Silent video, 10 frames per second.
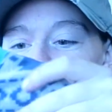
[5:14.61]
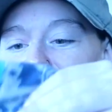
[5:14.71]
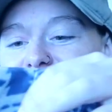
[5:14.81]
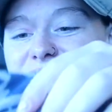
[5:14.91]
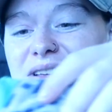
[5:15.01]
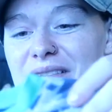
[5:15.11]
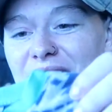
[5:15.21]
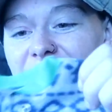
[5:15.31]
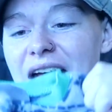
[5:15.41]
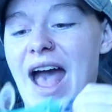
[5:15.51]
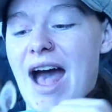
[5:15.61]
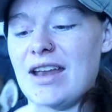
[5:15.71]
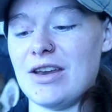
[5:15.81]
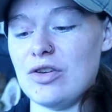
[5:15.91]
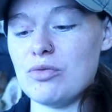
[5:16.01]
Colt that I
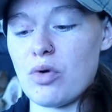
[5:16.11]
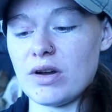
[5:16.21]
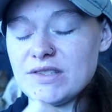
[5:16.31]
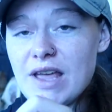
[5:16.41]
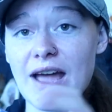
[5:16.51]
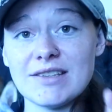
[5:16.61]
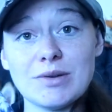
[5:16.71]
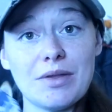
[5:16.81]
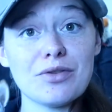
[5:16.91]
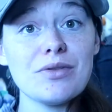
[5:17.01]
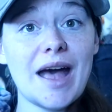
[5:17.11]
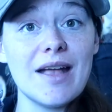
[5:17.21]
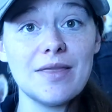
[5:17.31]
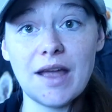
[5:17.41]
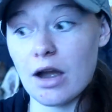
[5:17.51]
had in a newborn size. So I threw
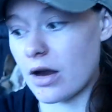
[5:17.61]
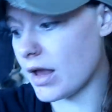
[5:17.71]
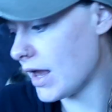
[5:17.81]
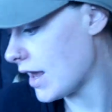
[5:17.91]
that in there.